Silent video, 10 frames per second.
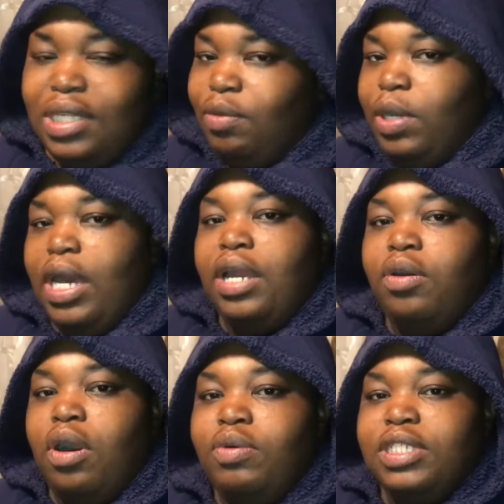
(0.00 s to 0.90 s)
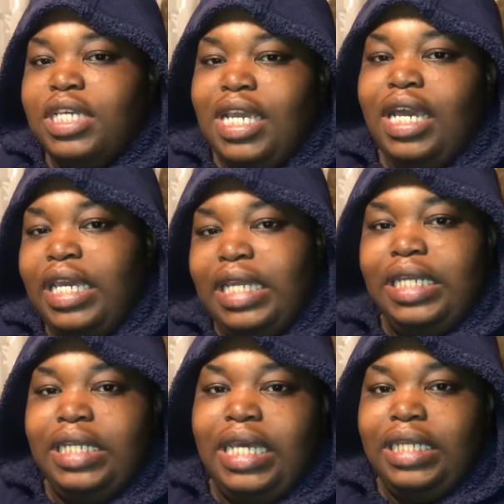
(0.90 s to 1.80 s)
Well, I don't always take y'all in
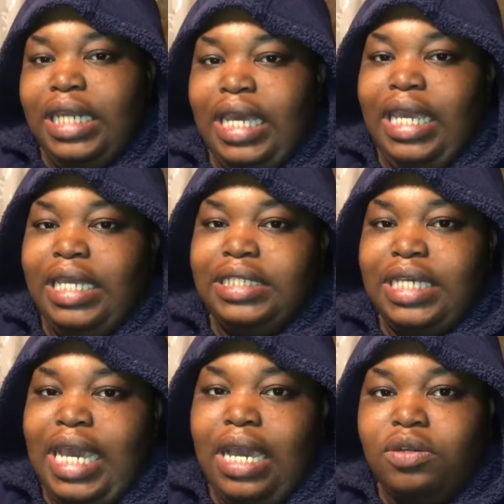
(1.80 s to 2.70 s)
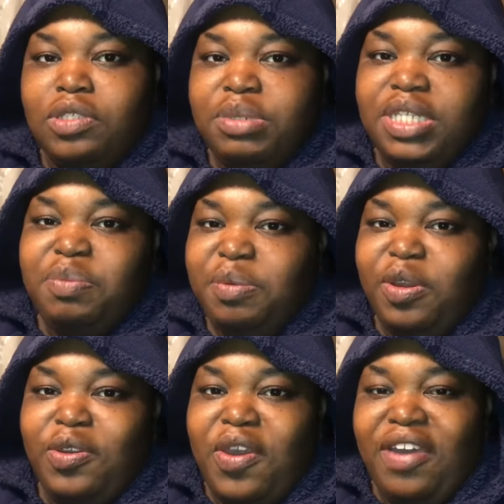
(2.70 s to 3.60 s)
and ins and outs because people
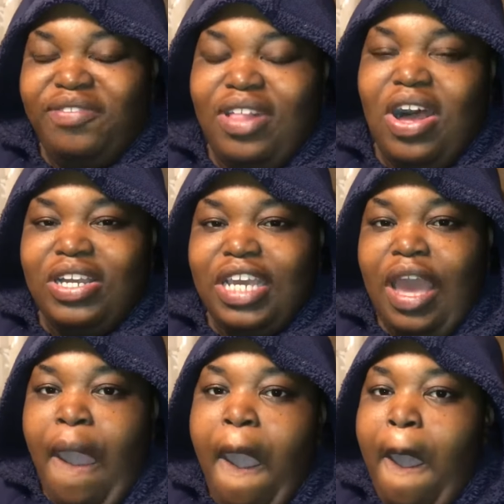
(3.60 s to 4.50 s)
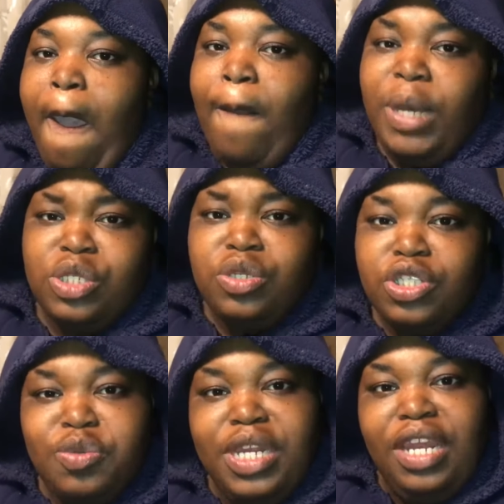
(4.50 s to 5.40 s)
don't know I vlog yet, but as soon
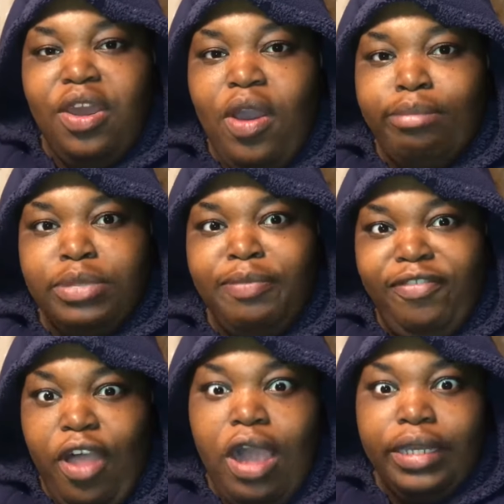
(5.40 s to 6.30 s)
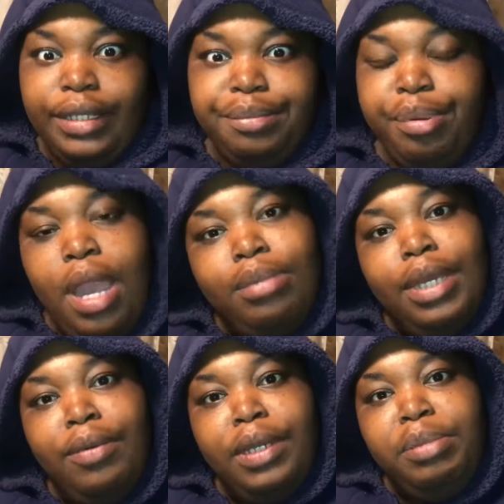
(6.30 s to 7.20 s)
as when they know I'm vlogging,
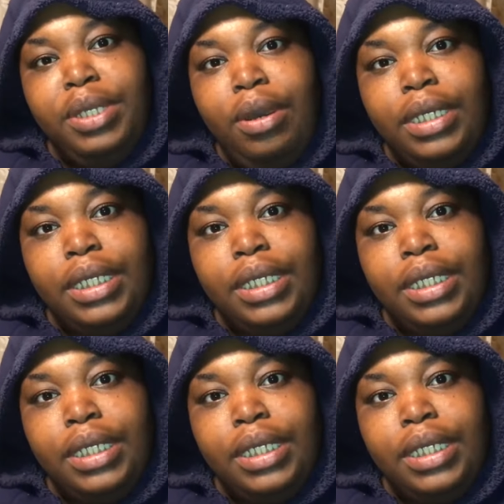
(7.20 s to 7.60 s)
probably want to be on